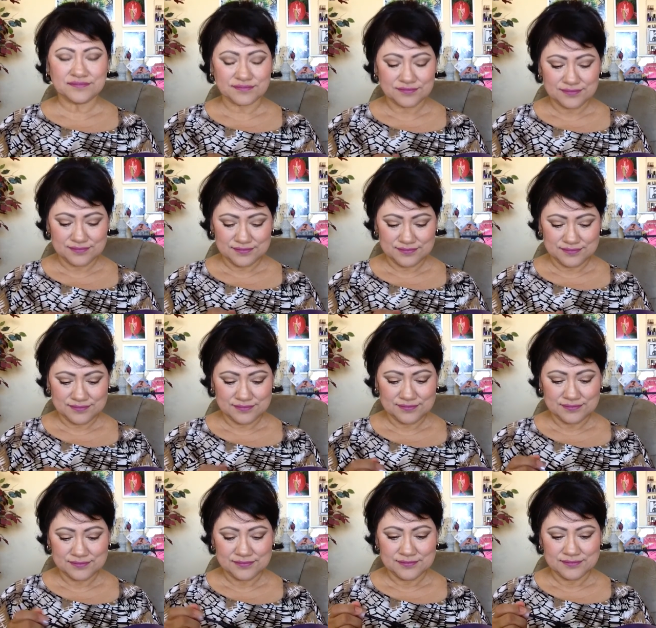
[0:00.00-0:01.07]

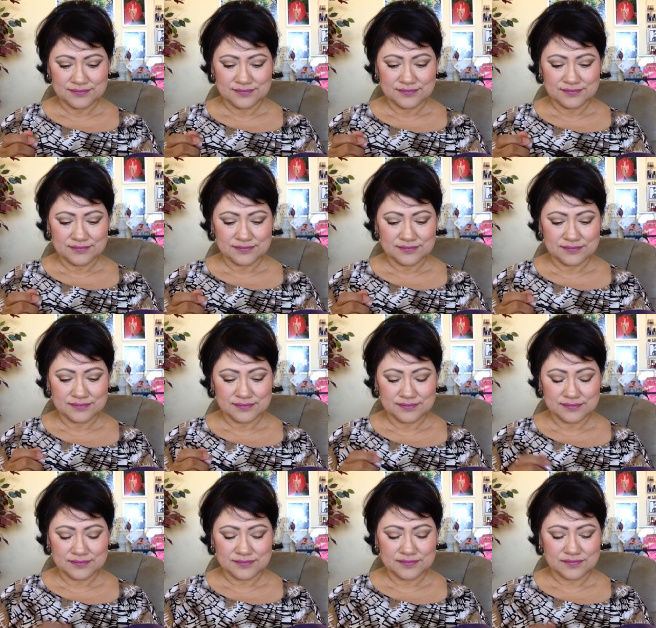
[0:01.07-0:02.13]

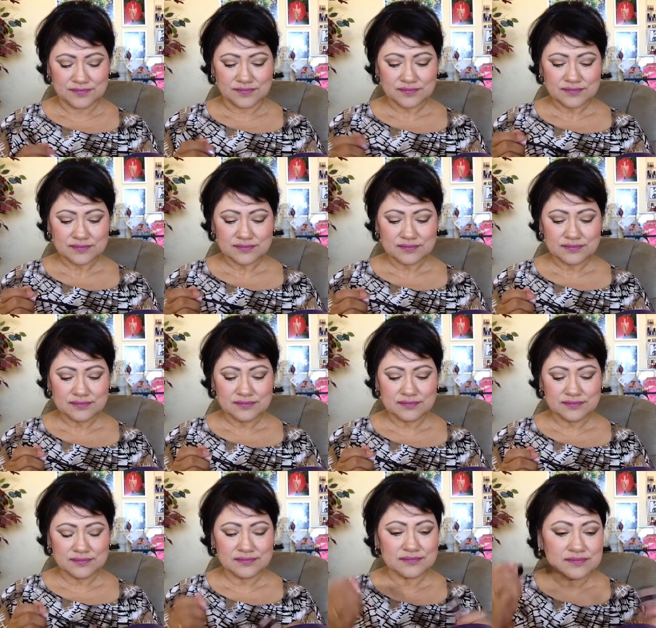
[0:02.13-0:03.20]

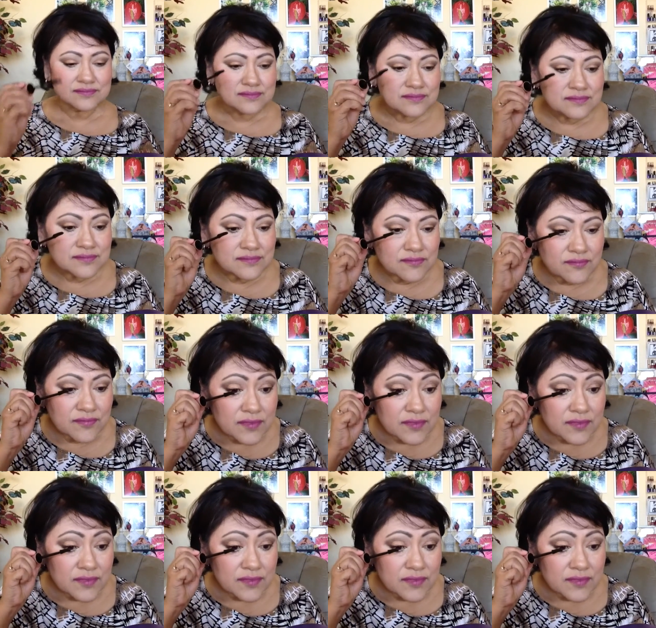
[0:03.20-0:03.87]
(silence)